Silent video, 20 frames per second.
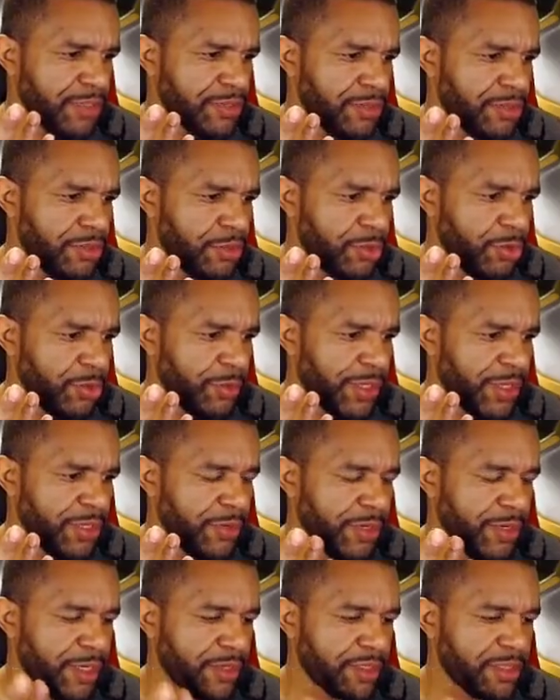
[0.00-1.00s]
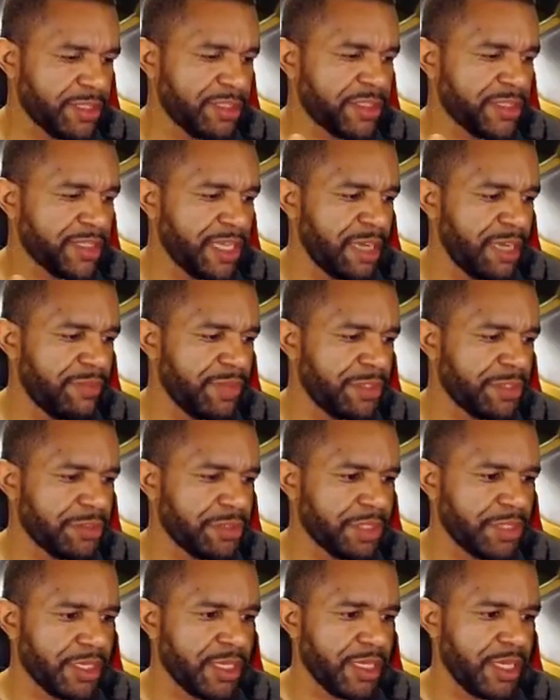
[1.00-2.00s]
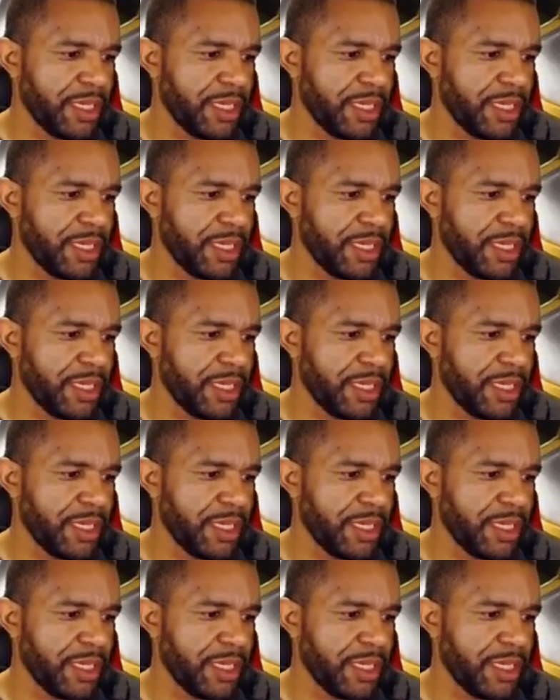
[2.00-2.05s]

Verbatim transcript: So who do we do here? This is kind of interesting.